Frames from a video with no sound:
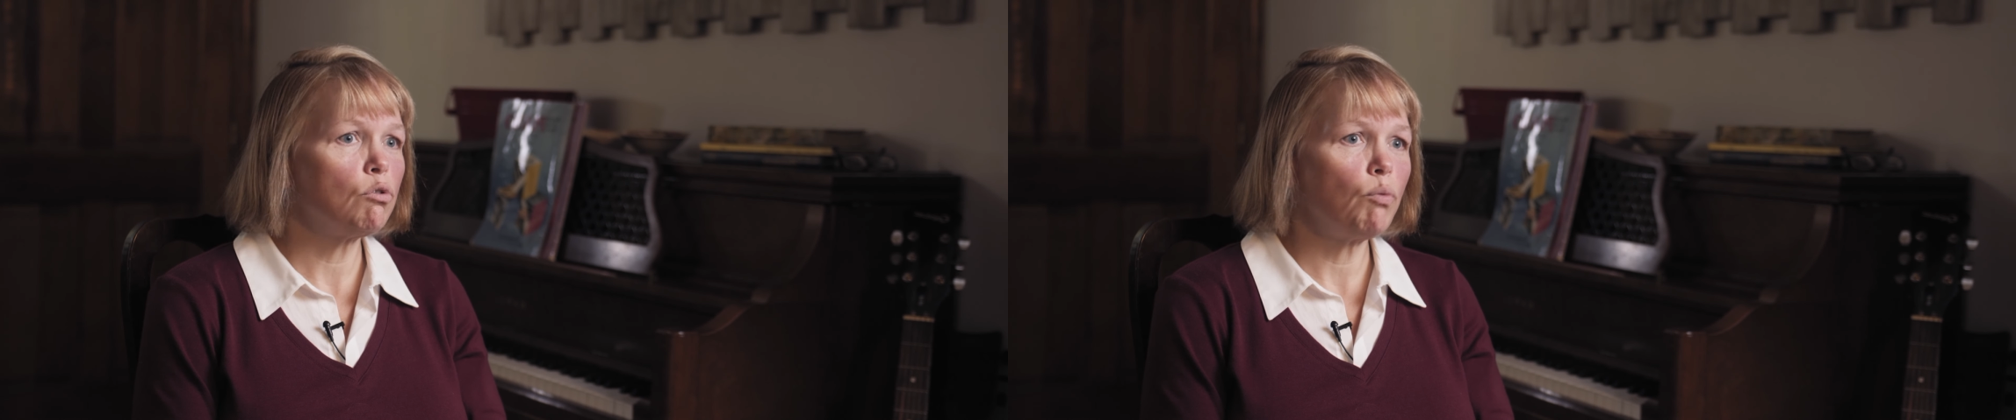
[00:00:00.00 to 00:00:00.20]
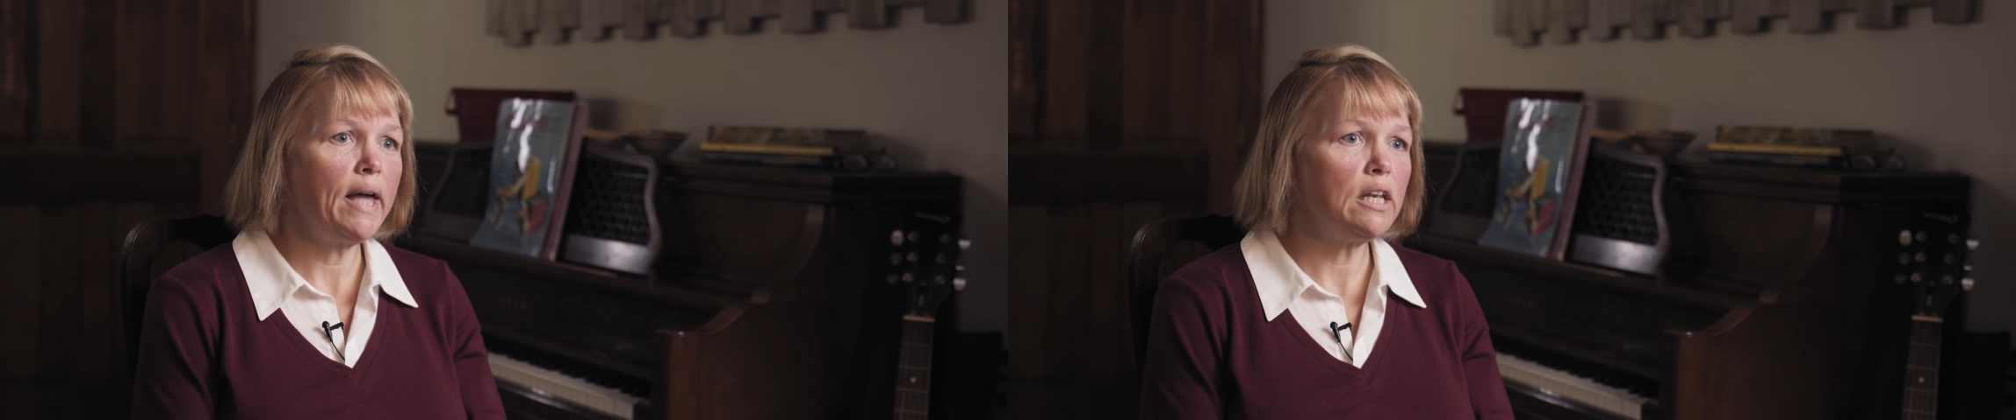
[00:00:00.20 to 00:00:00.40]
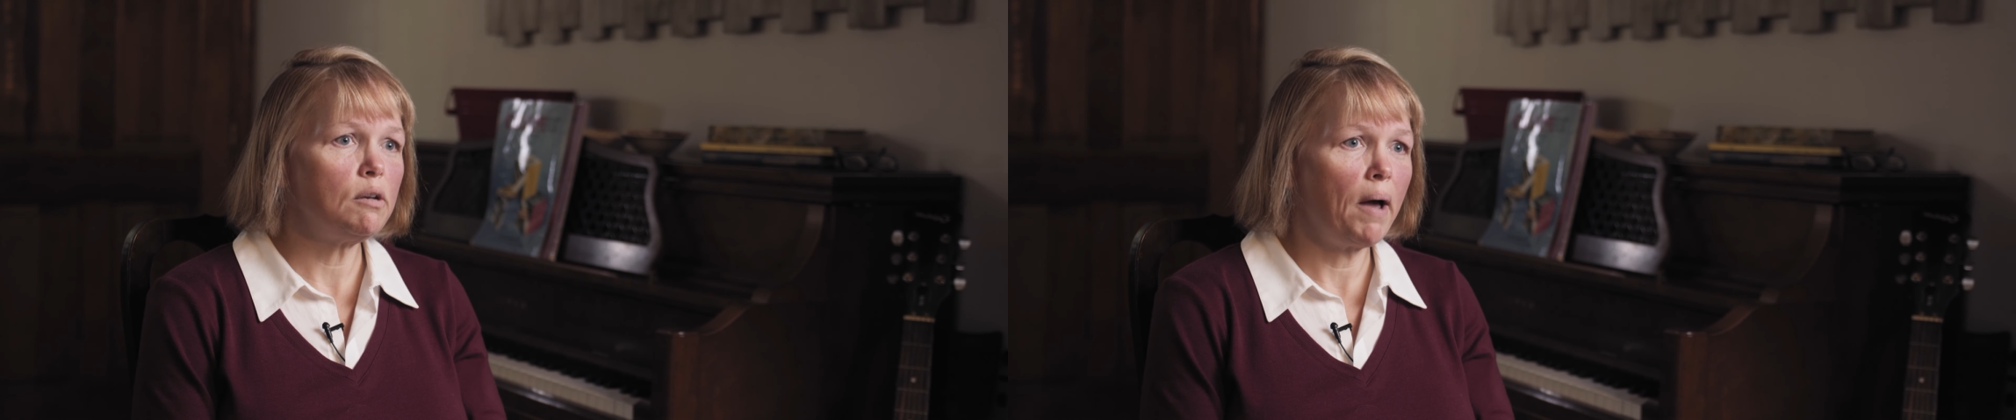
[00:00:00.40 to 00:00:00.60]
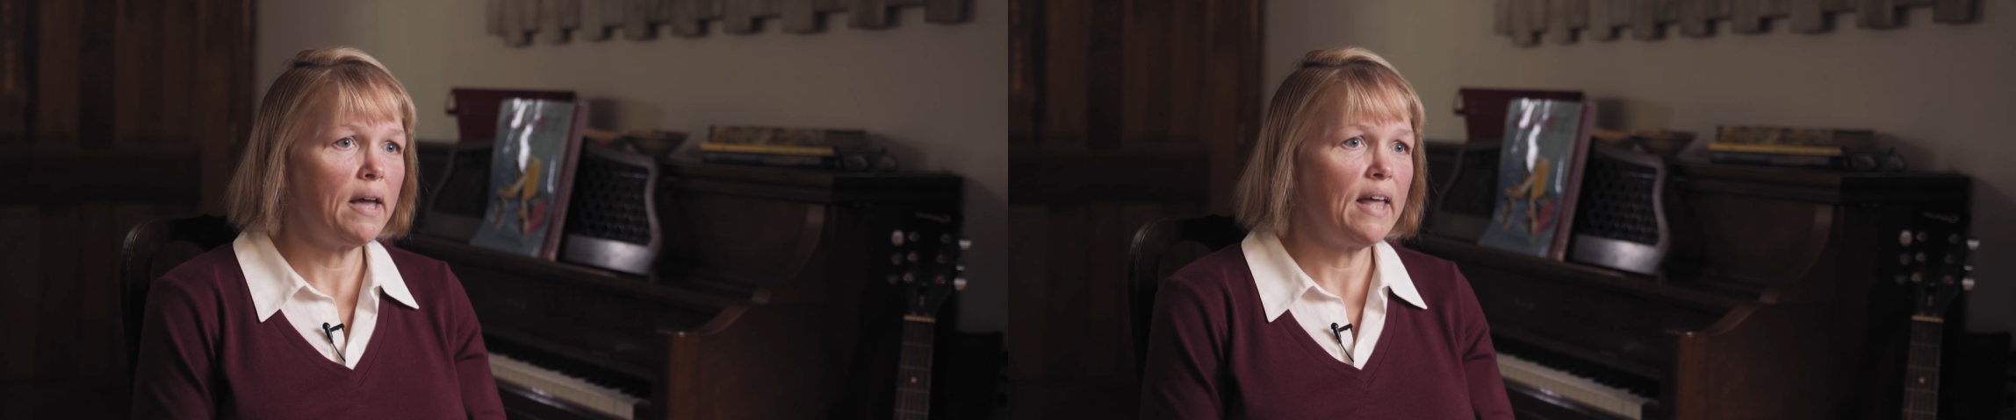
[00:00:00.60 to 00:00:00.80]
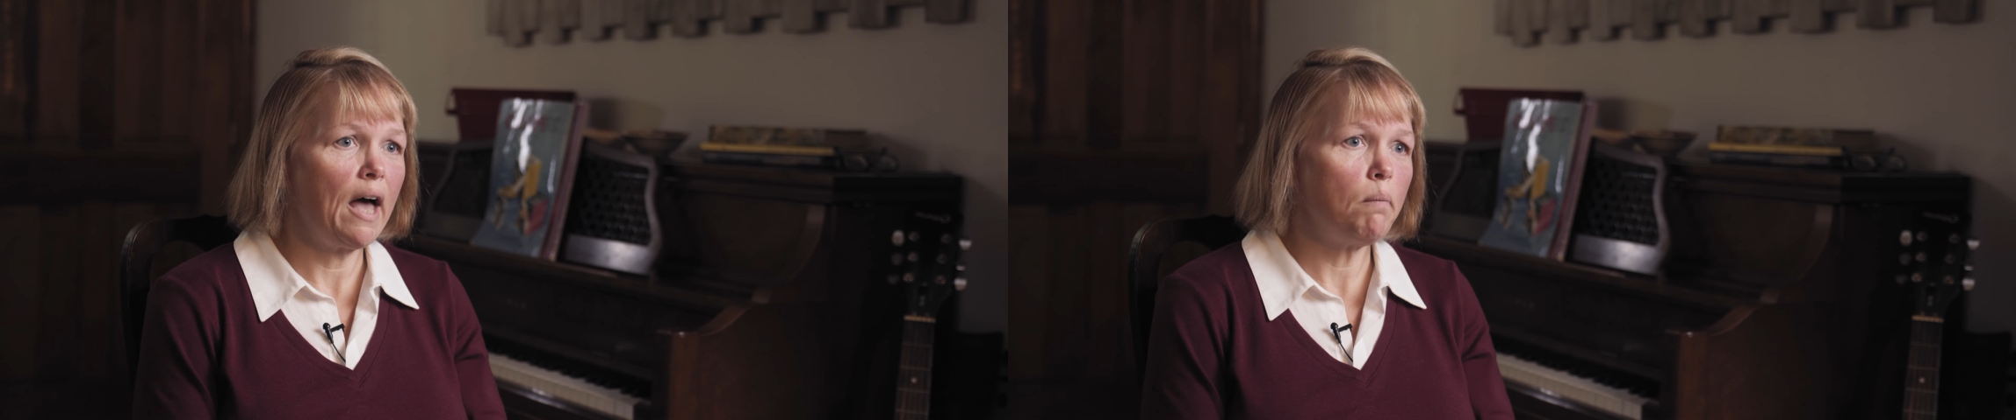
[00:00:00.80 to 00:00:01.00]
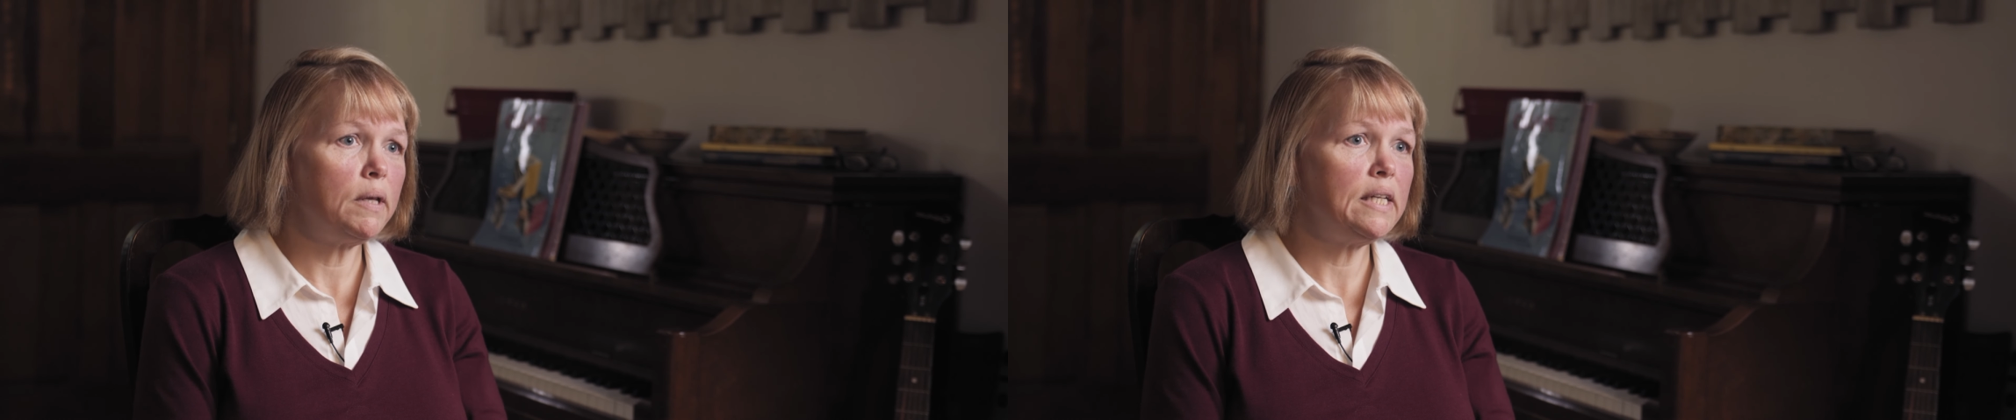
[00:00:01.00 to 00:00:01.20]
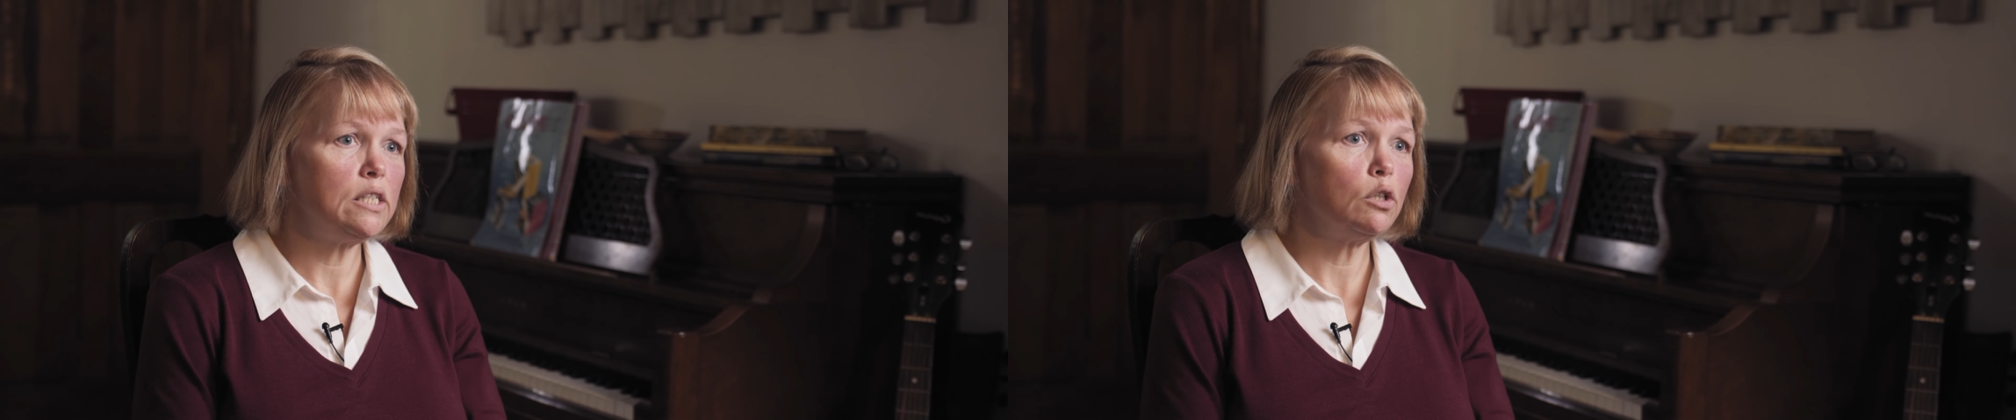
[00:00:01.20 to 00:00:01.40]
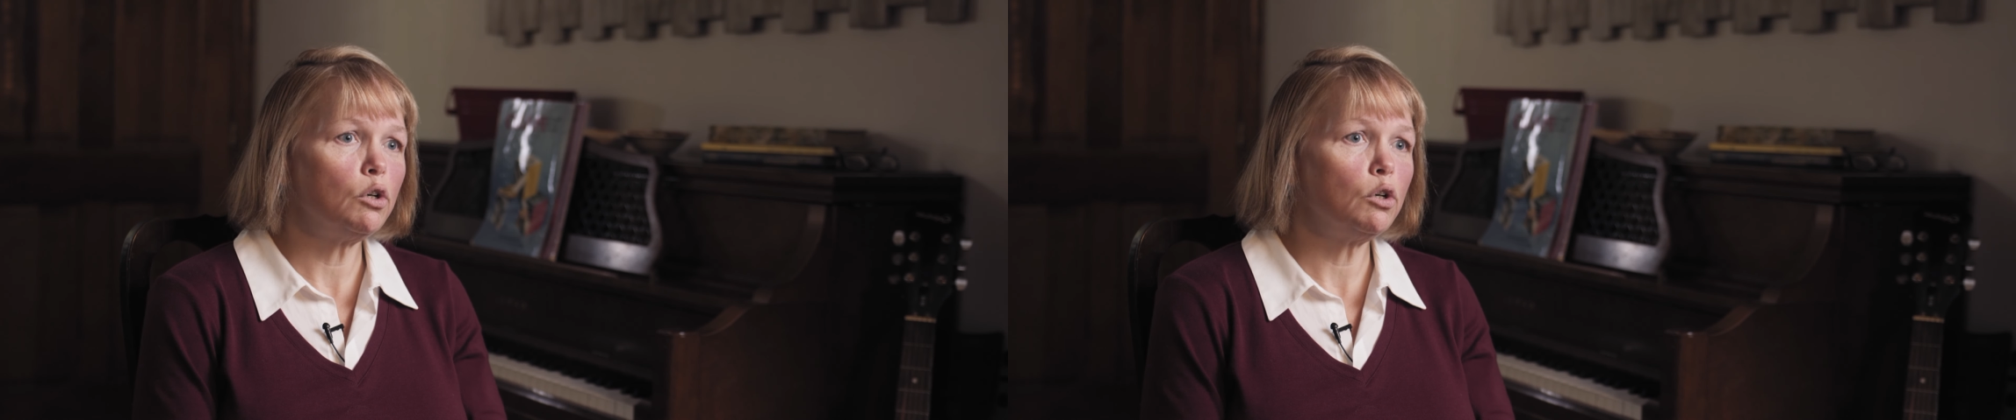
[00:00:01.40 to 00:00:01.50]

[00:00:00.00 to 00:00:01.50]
threatened by that, but need to